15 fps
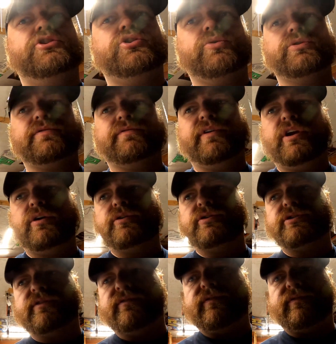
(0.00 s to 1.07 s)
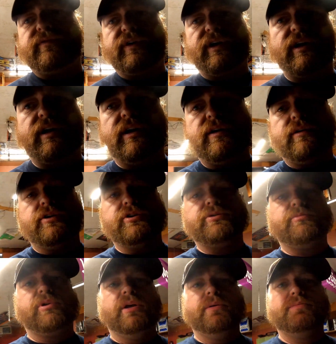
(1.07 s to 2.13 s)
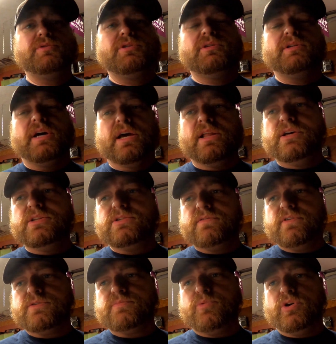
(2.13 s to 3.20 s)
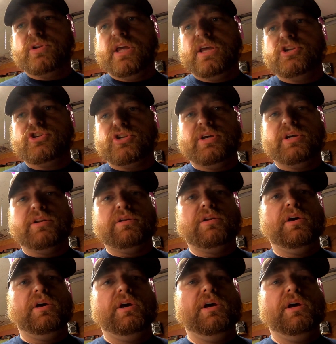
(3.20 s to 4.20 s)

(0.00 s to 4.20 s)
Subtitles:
show some videos of or some clips and highlights of us putting the engine in.